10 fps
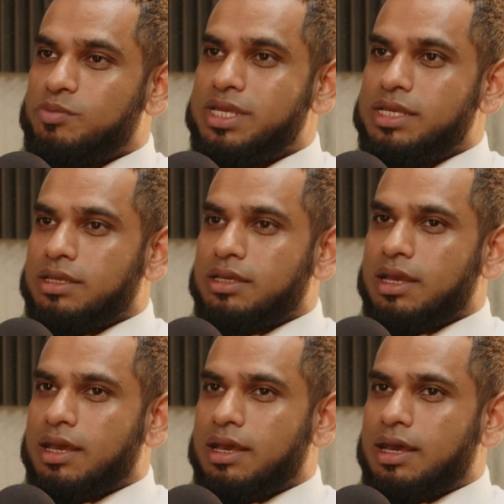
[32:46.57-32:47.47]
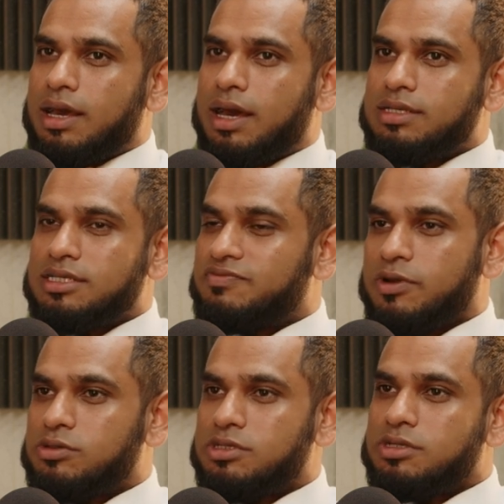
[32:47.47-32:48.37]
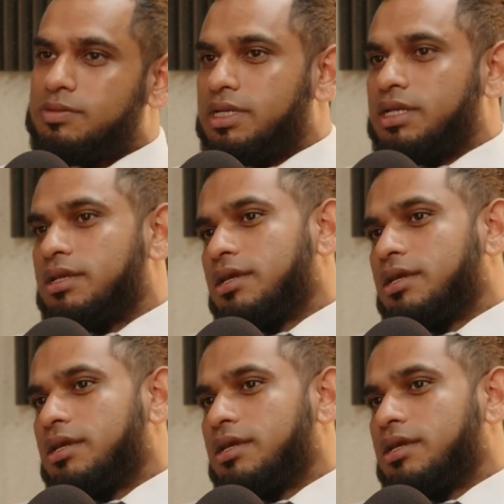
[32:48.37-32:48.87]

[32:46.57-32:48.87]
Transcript: me, I just failed to do it,